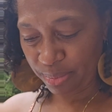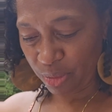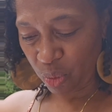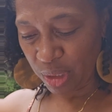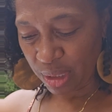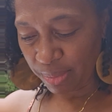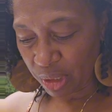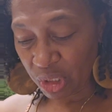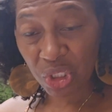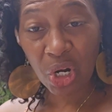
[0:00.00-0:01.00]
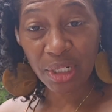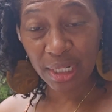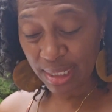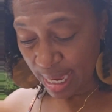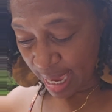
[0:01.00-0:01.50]
ones I'm gonna start
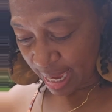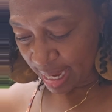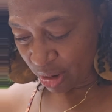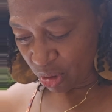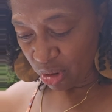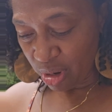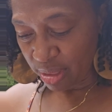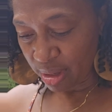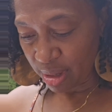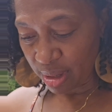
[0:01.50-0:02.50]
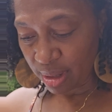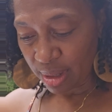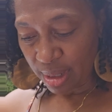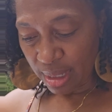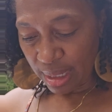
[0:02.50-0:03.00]
today are the
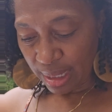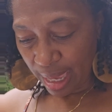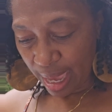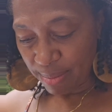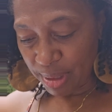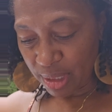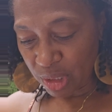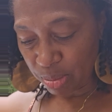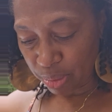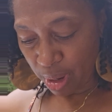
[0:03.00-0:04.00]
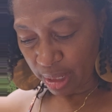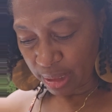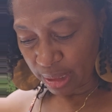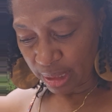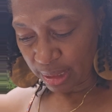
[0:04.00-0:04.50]
cabbage,
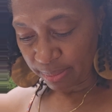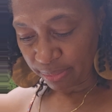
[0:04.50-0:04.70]
broccoli,